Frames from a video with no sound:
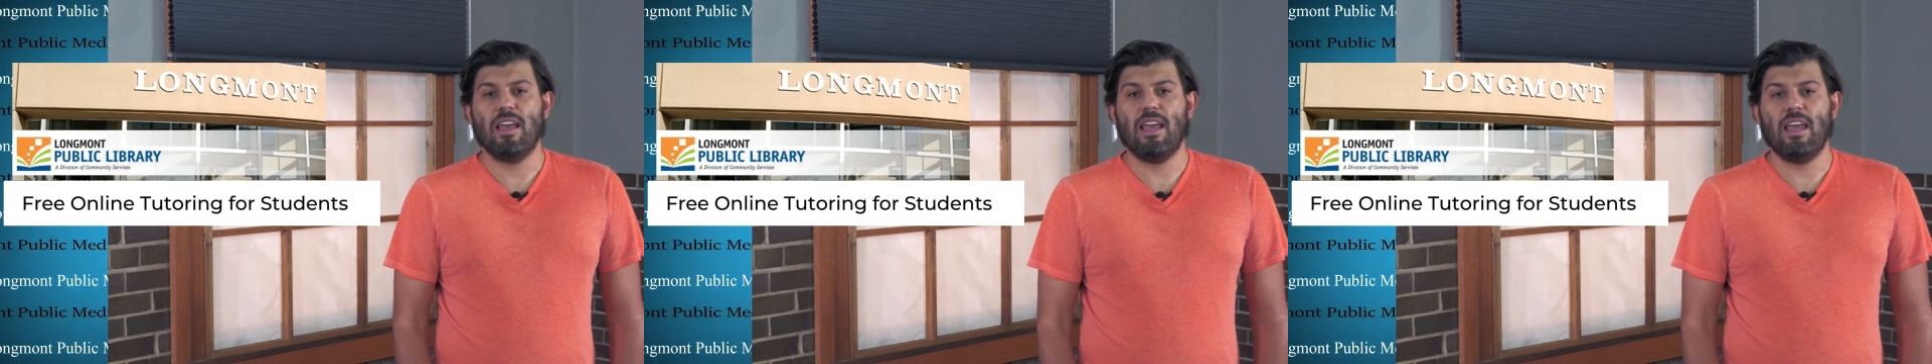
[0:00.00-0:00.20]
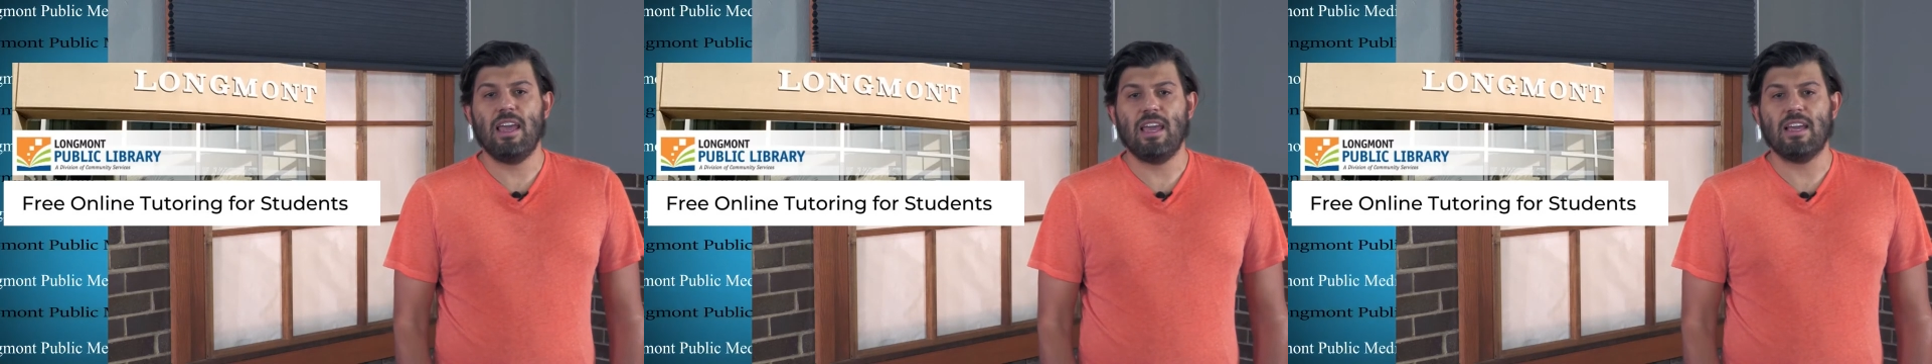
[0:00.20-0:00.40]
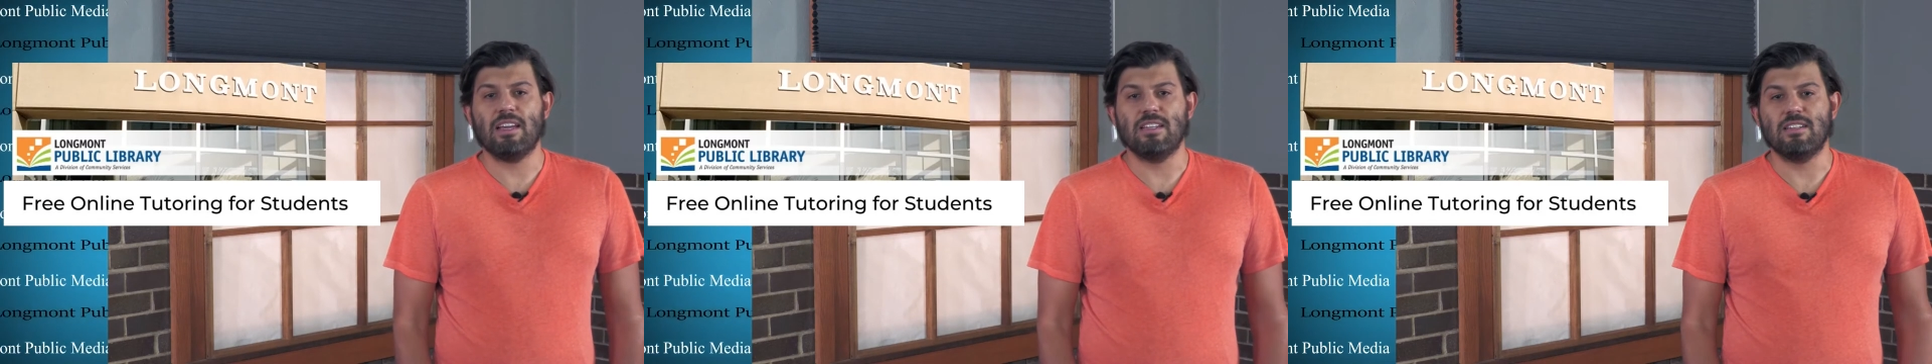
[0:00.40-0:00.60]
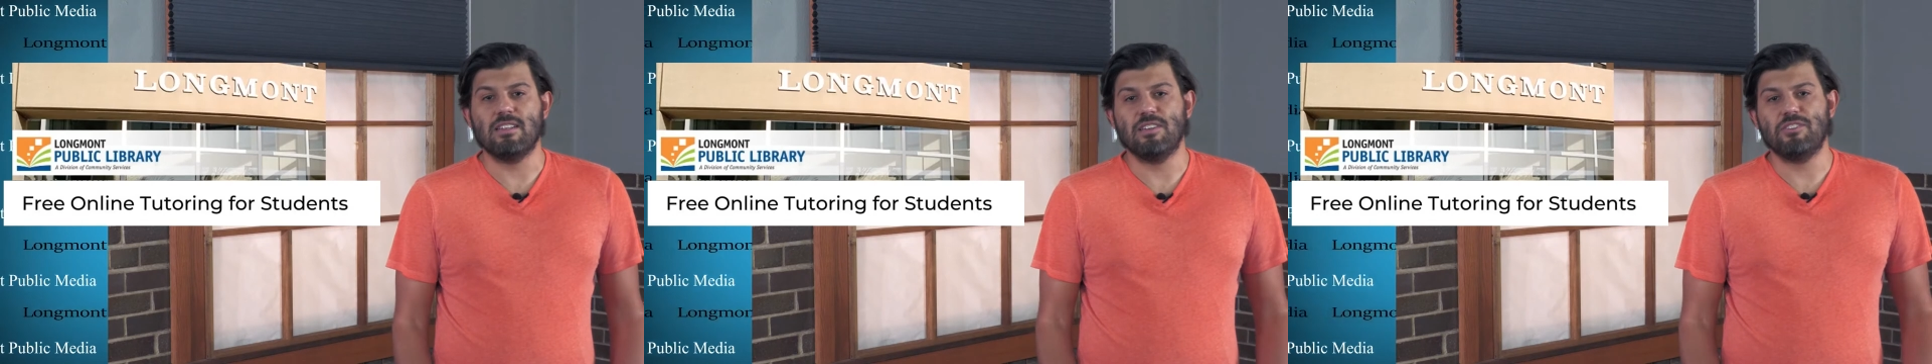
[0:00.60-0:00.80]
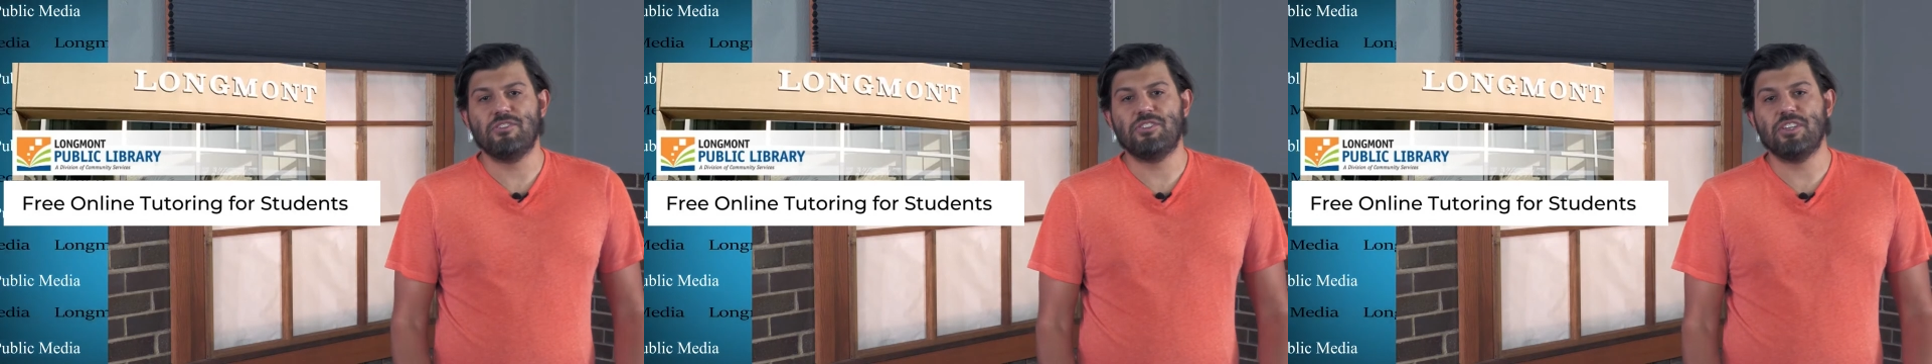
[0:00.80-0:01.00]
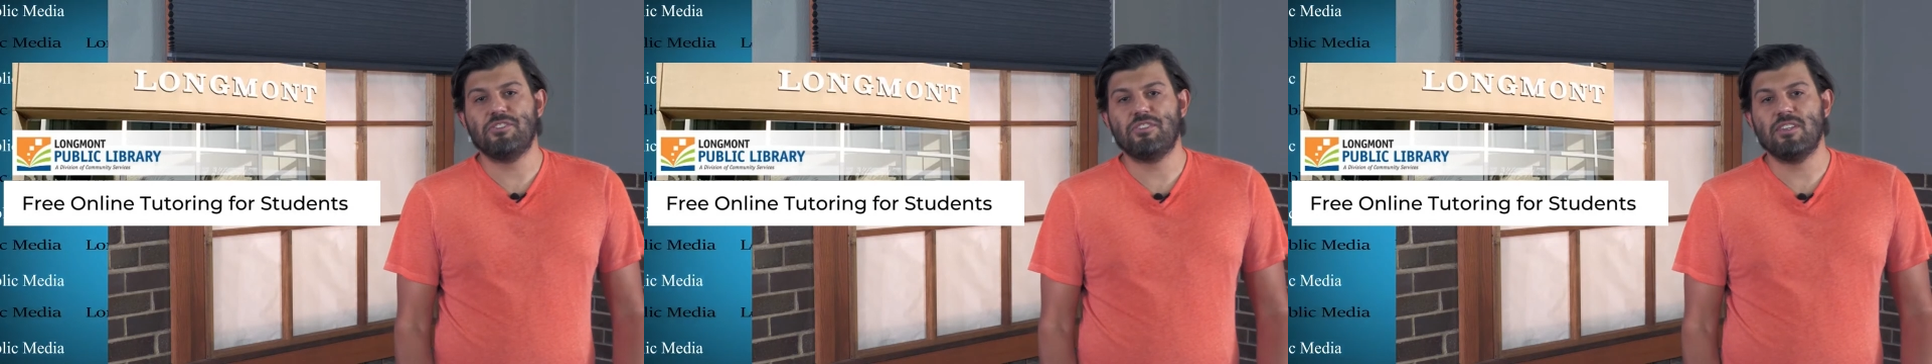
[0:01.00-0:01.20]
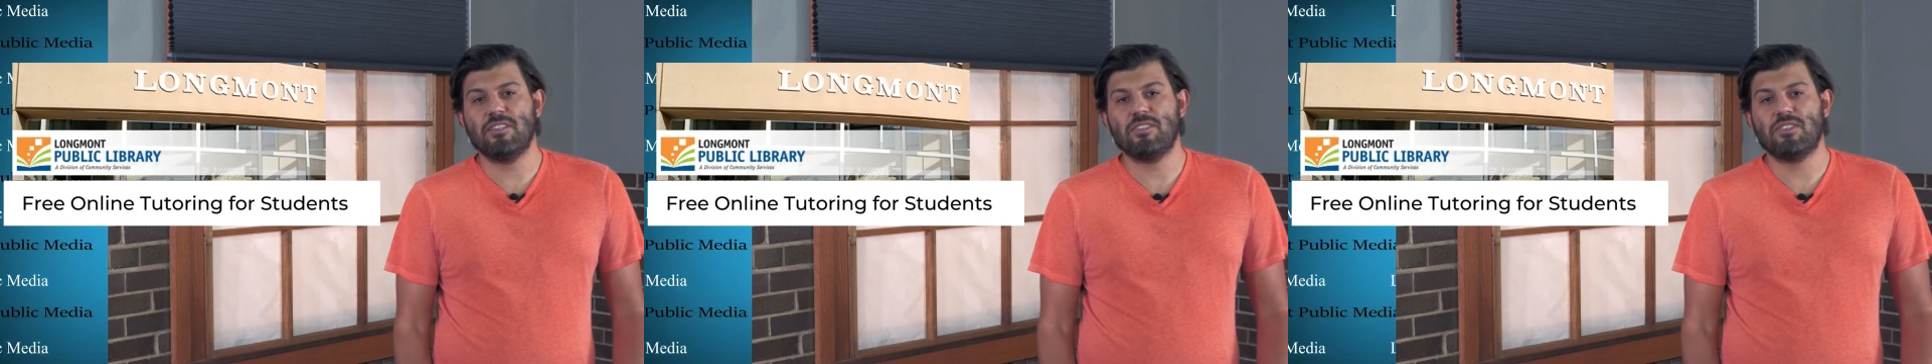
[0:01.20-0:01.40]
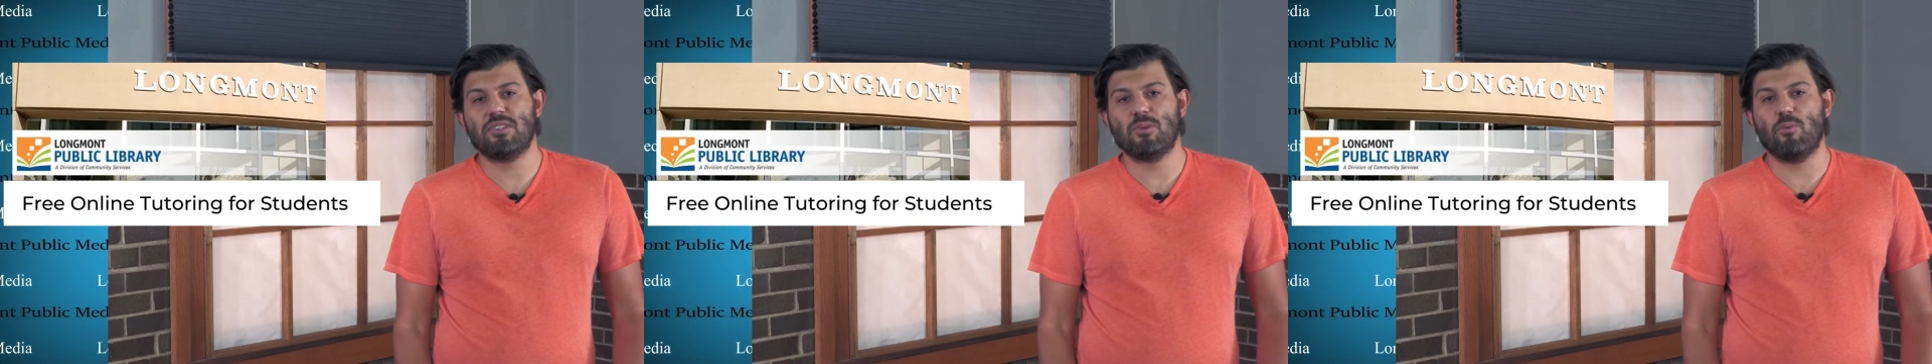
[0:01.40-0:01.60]
and
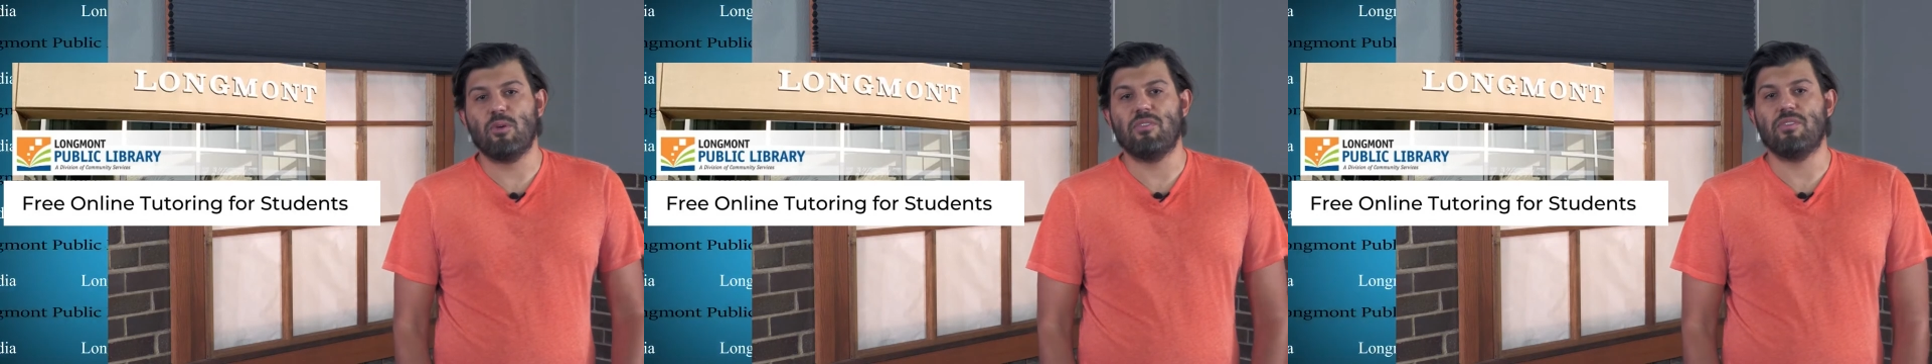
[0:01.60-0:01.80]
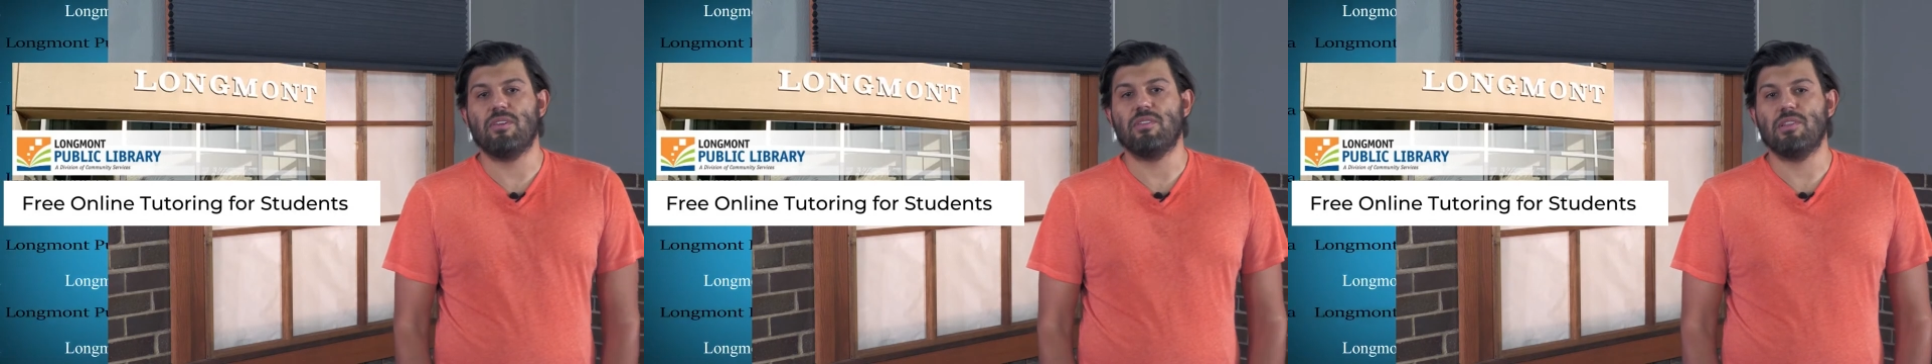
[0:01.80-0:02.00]
assistance with